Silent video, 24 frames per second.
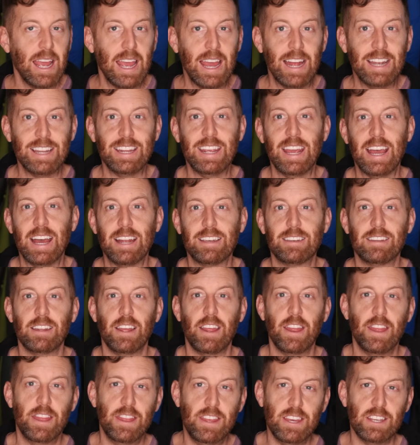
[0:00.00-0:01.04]
and yet
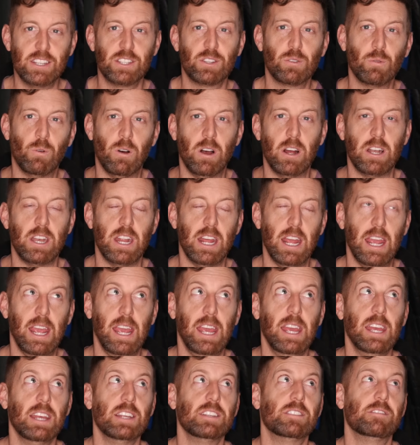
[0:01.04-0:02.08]
this one
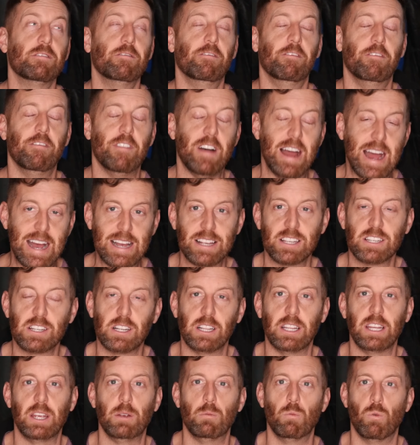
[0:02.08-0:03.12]
is
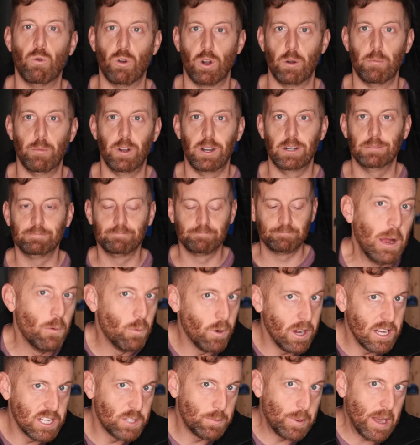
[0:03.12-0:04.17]
vastly warmer. I
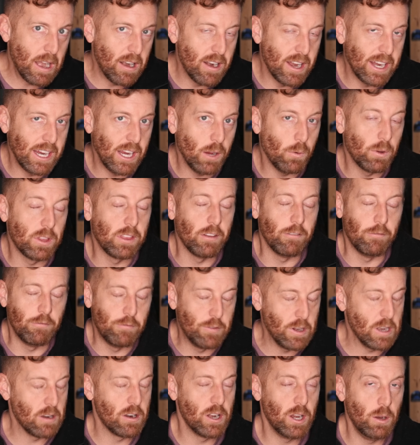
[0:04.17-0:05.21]
was pairing it with a
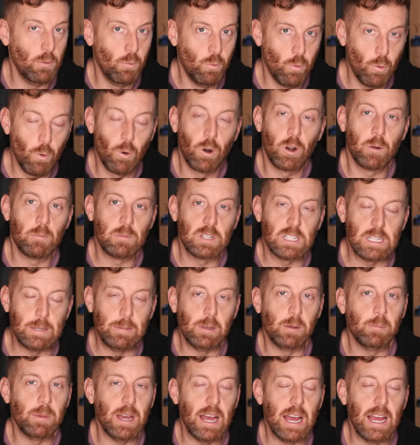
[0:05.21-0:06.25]
very warm
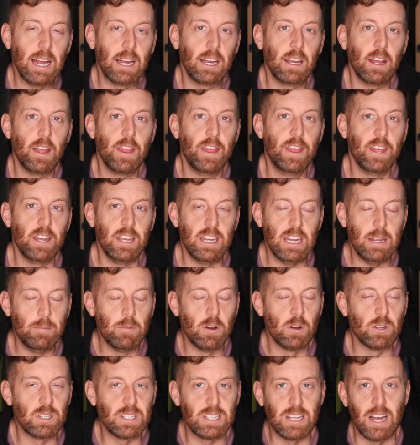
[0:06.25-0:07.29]
sleeping bag, the
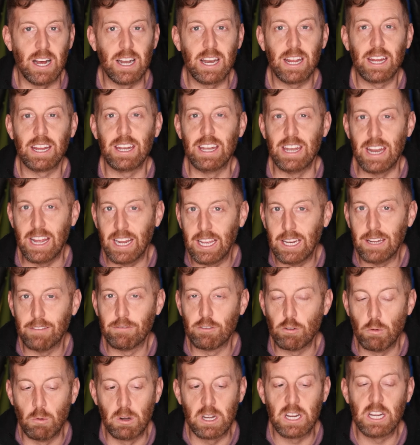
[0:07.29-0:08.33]
Nemo Sonic
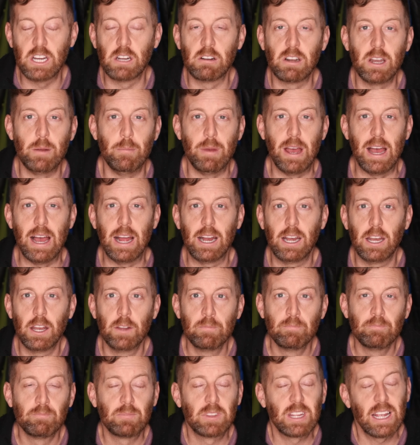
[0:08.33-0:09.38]
-20 degree bag,
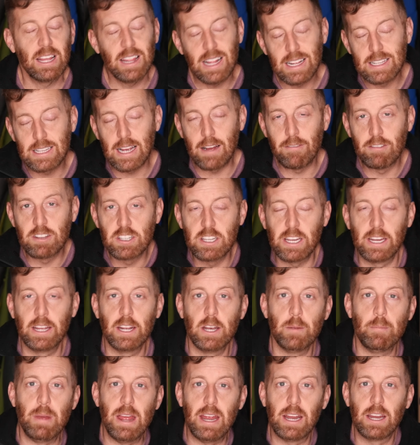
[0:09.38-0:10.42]
and that's obviously
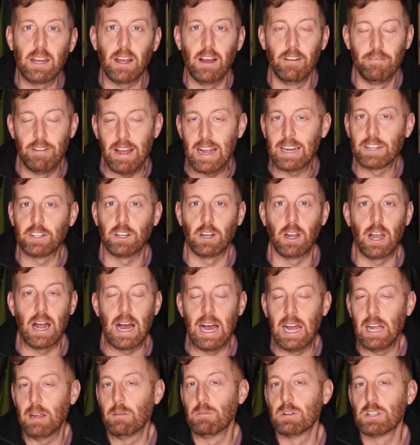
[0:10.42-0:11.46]
going to make a factor.
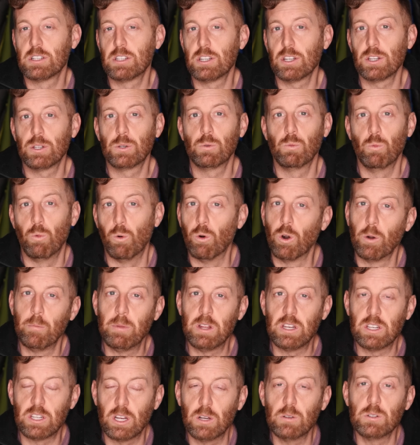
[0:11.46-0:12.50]
I was just warm
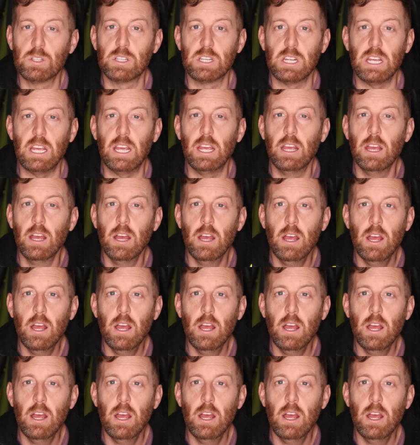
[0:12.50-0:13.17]
and toasty